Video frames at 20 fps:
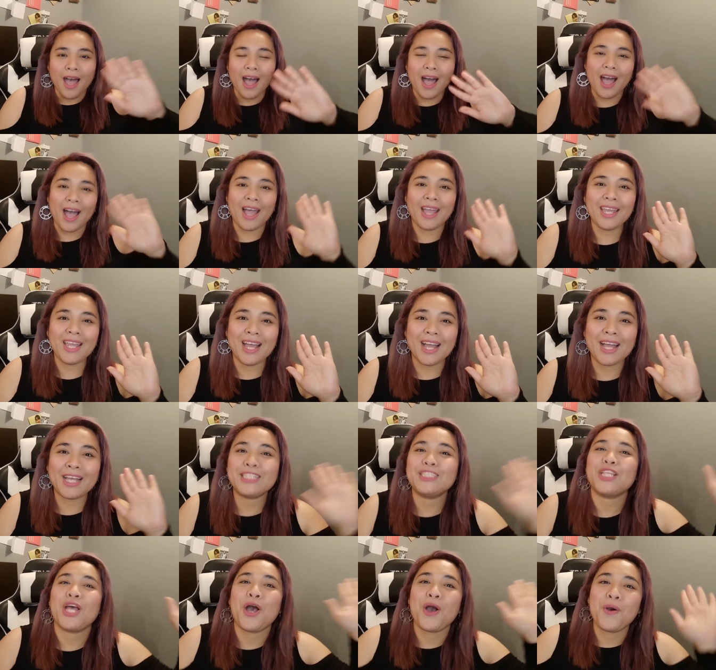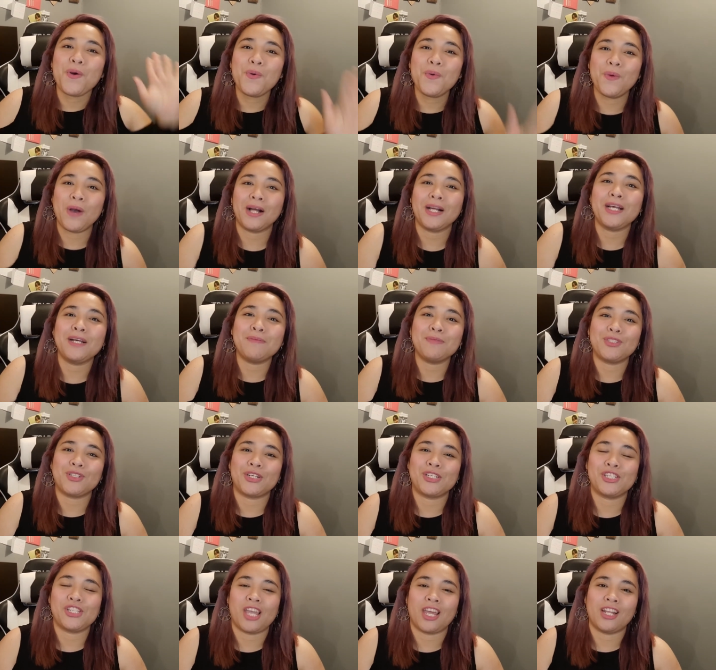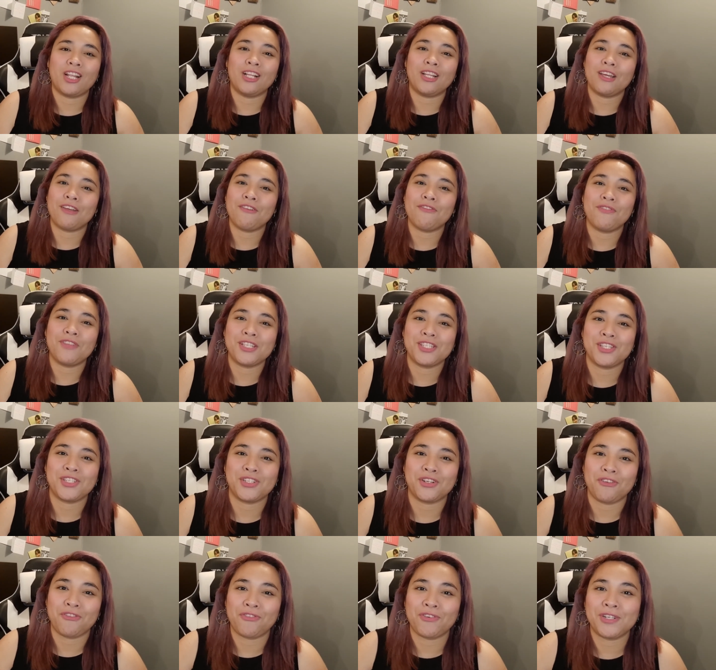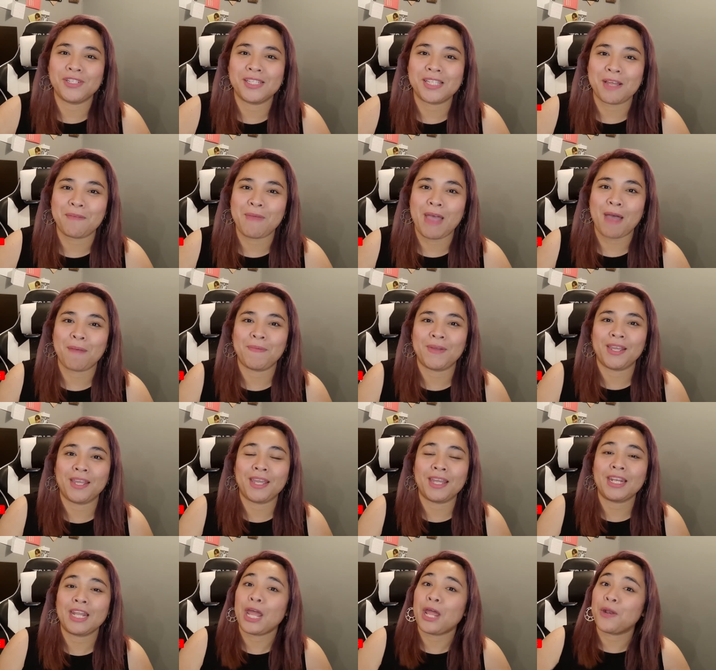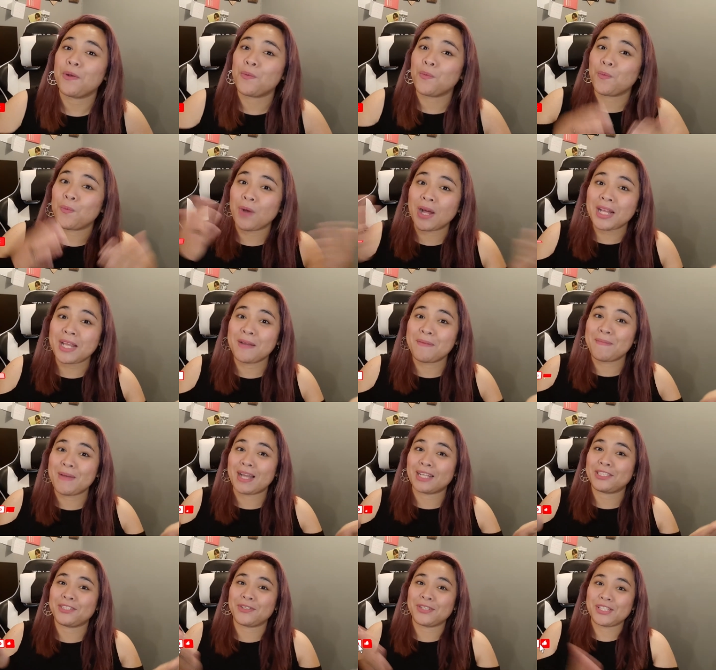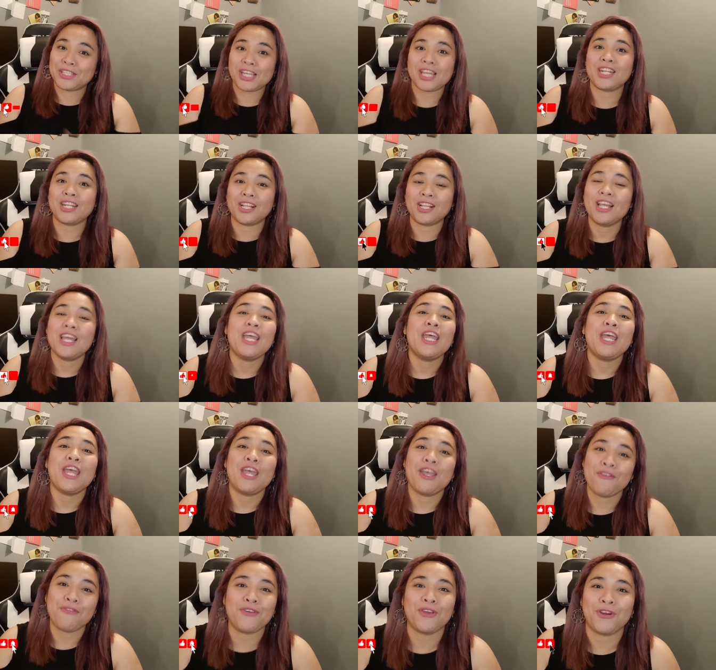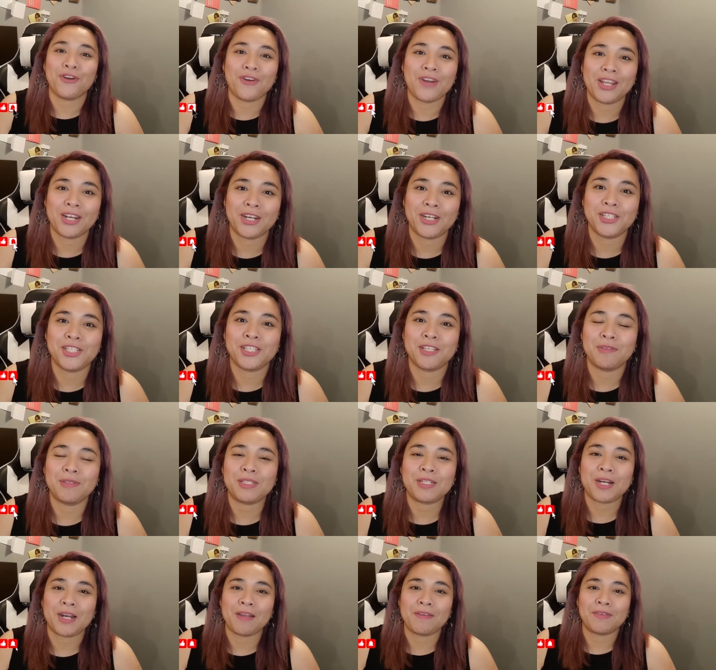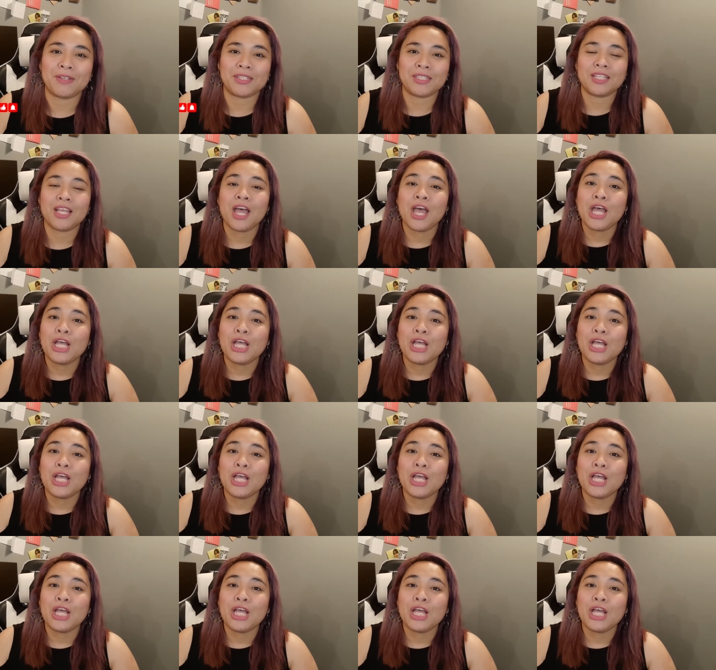Hi guys, welcome to our channel if this is your first time hopping in and welcome back to our channel if you're already our subscribers.